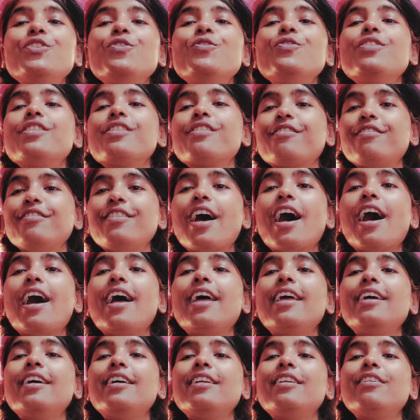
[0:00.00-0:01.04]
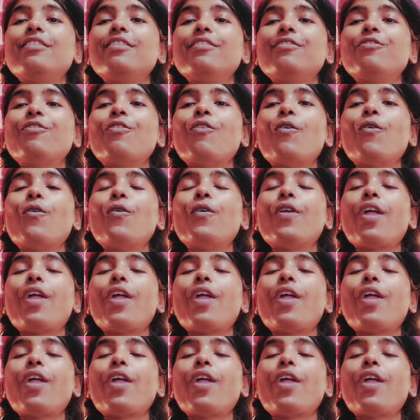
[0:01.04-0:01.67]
this diet for,